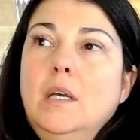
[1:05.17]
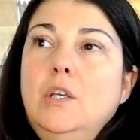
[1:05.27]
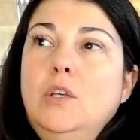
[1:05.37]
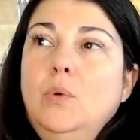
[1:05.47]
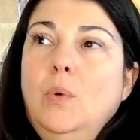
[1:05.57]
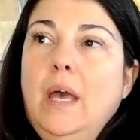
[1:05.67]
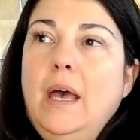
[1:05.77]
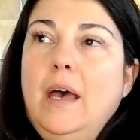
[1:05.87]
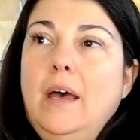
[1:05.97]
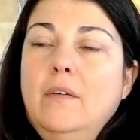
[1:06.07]
you
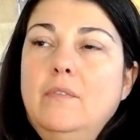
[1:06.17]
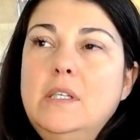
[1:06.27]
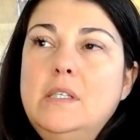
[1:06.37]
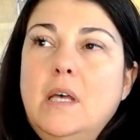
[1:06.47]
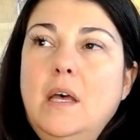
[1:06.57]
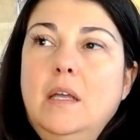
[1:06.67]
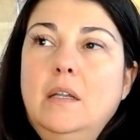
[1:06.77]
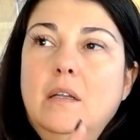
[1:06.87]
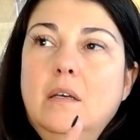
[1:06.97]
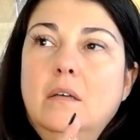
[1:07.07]
have the
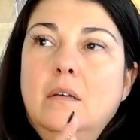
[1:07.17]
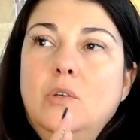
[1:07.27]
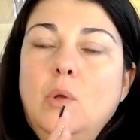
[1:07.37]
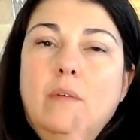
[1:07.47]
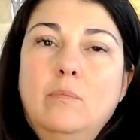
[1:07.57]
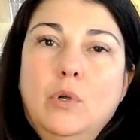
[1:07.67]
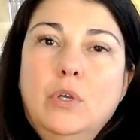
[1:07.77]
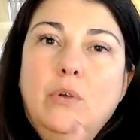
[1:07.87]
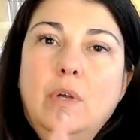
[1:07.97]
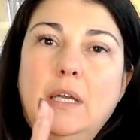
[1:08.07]
sun, you have
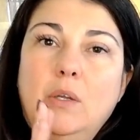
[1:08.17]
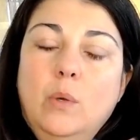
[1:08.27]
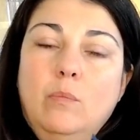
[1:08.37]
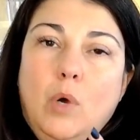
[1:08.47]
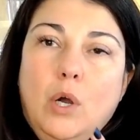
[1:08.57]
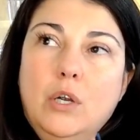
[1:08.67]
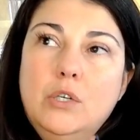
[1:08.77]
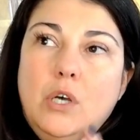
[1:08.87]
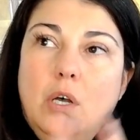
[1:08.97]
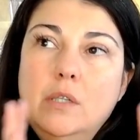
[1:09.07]
Mercury, and you have
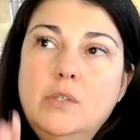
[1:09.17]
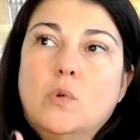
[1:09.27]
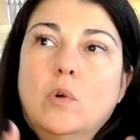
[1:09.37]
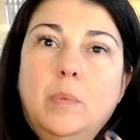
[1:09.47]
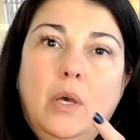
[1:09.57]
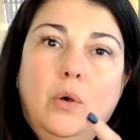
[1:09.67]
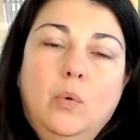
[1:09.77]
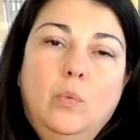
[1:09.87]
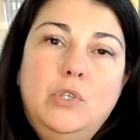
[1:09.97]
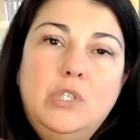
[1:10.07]
Mars all in
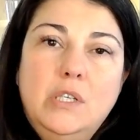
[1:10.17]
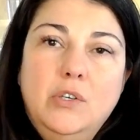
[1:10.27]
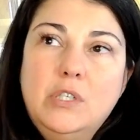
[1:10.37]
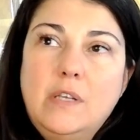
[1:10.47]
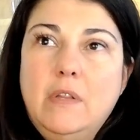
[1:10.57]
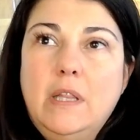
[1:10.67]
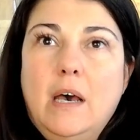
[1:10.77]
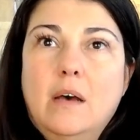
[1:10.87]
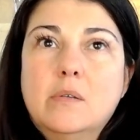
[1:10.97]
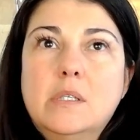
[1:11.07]
Scorpio, which is in your seventh
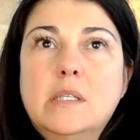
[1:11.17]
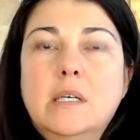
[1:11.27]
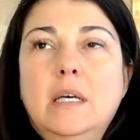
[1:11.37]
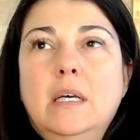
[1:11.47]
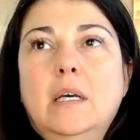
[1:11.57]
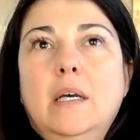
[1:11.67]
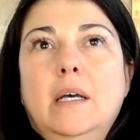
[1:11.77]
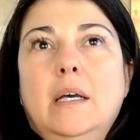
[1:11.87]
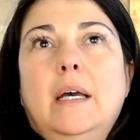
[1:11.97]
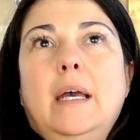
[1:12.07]
house.
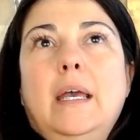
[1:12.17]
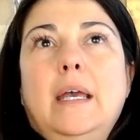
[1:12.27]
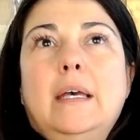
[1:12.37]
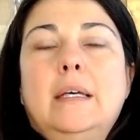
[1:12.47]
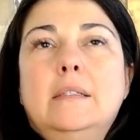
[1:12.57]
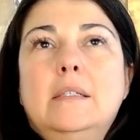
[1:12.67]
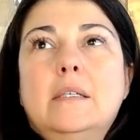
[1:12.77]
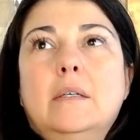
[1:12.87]
And